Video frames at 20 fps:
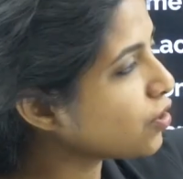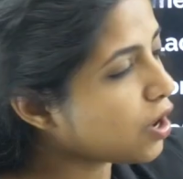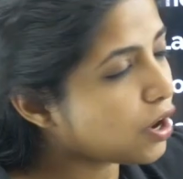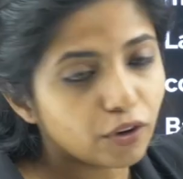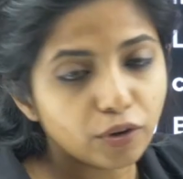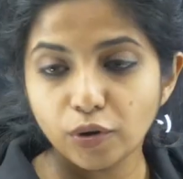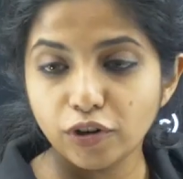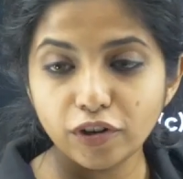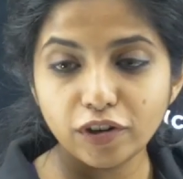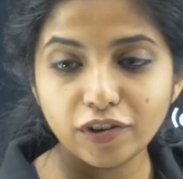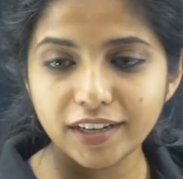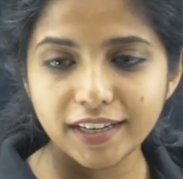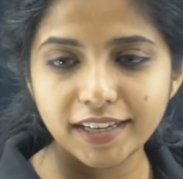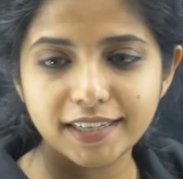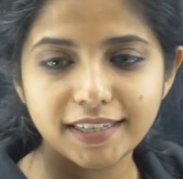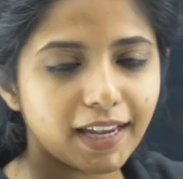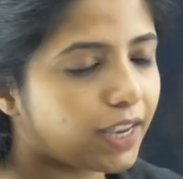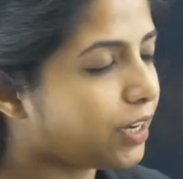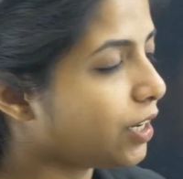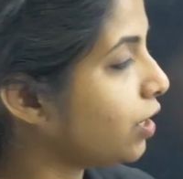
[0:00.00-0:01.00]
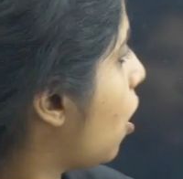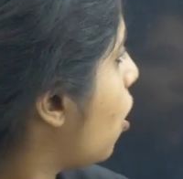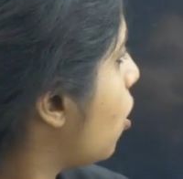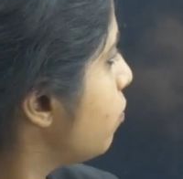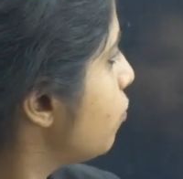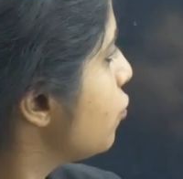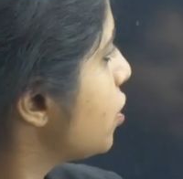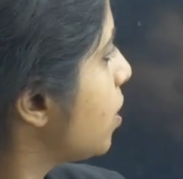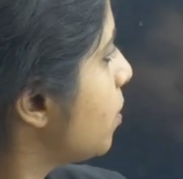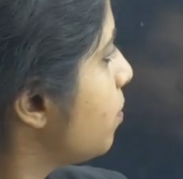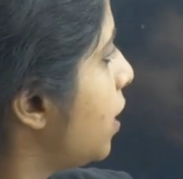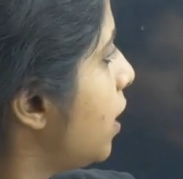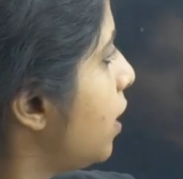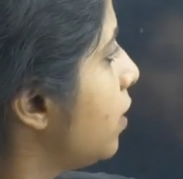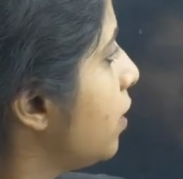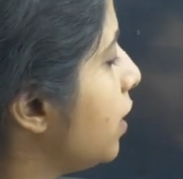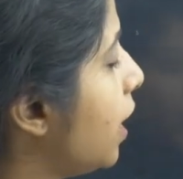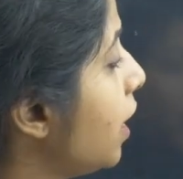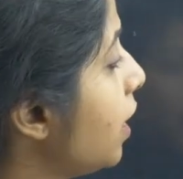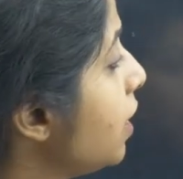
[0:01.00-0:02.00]
not going to release any hormones up there.
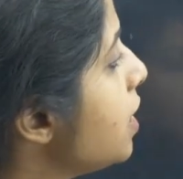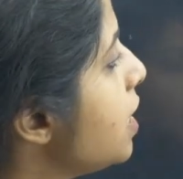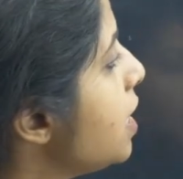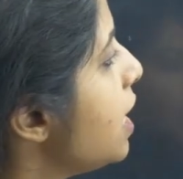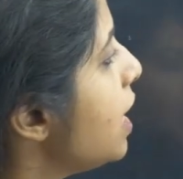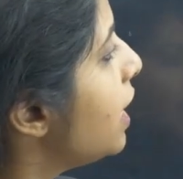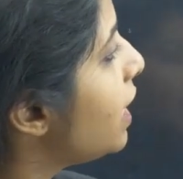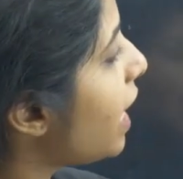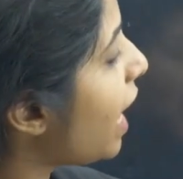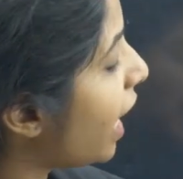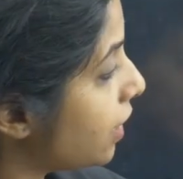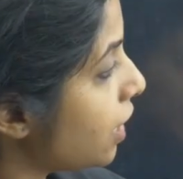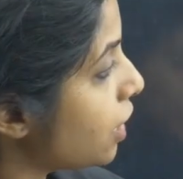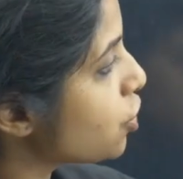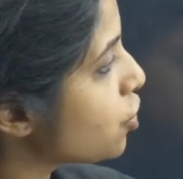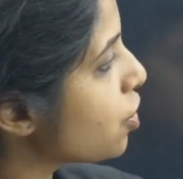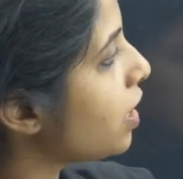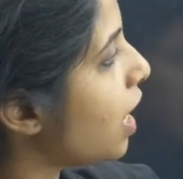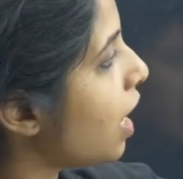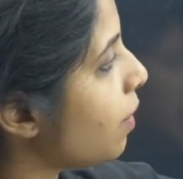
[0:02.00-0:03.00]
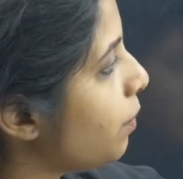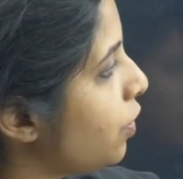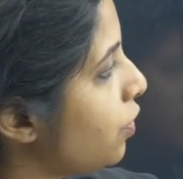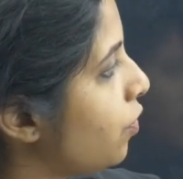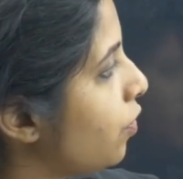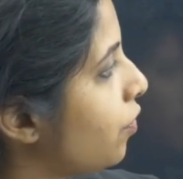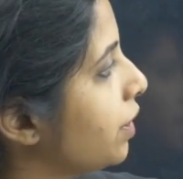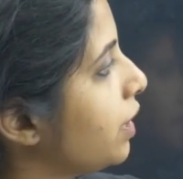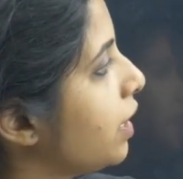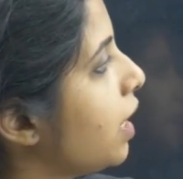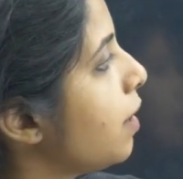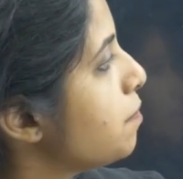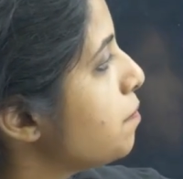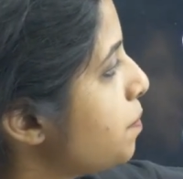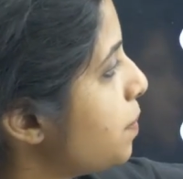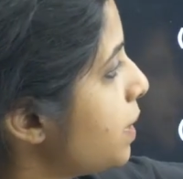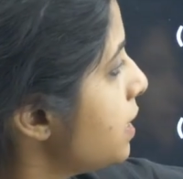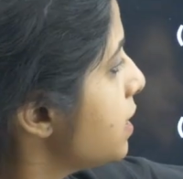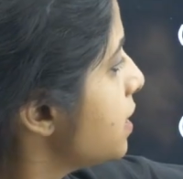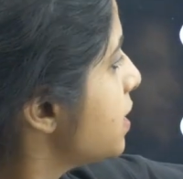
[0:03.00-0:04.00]
Yeah, lactational amenorrhea,
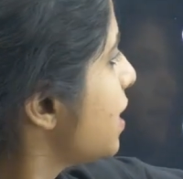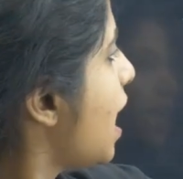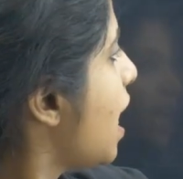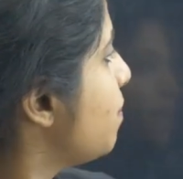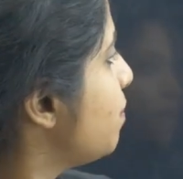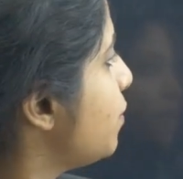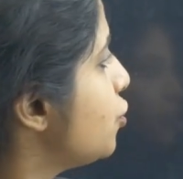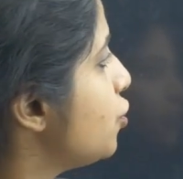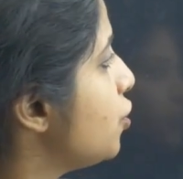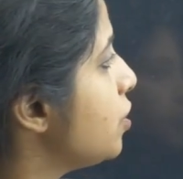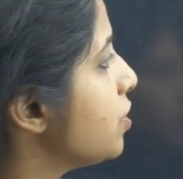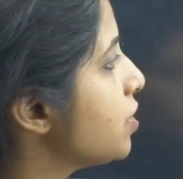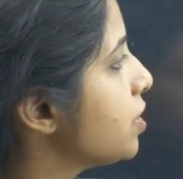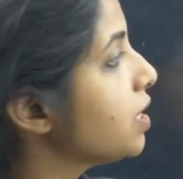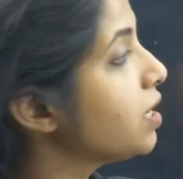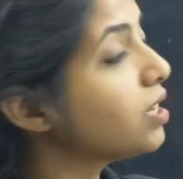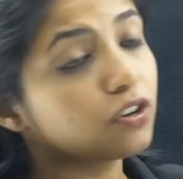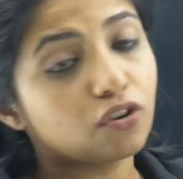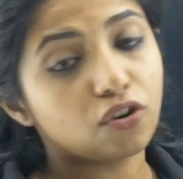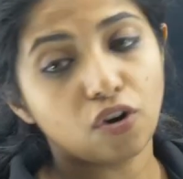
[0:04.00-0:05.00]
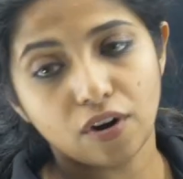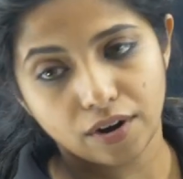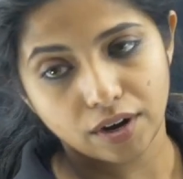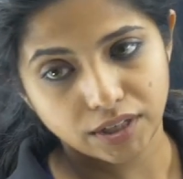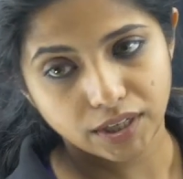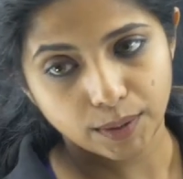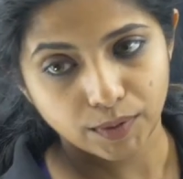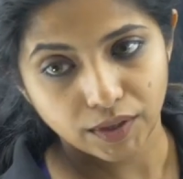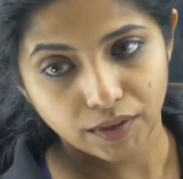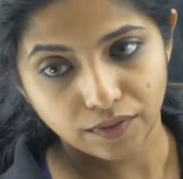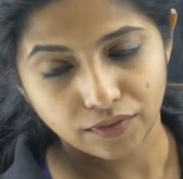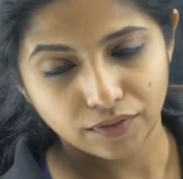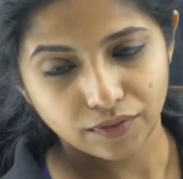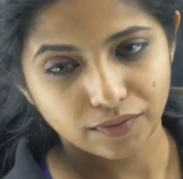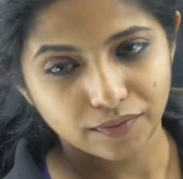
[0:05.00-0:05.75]
pills, emergency contraceptive.